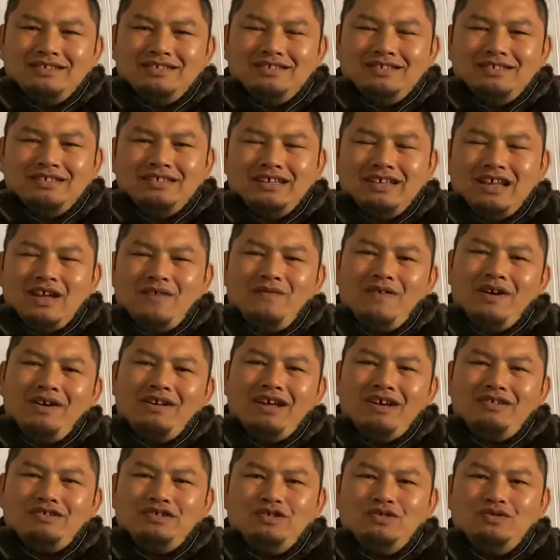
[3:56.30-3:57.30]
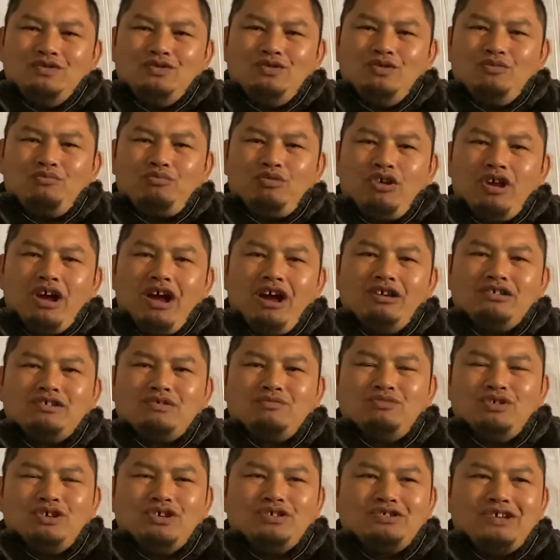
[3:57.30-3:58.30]
And I found out she was doing
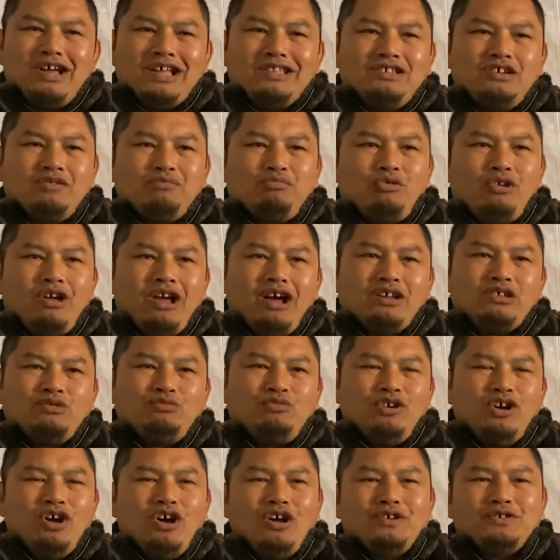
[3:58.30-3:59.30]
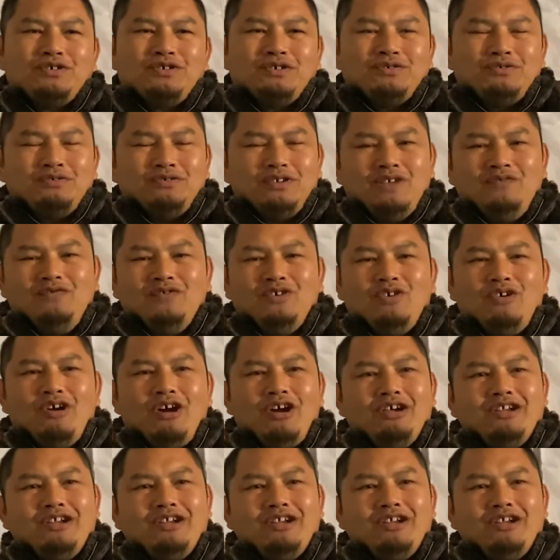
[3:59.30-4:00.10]
pre-algebra, so I took pre-algebra also, even though I already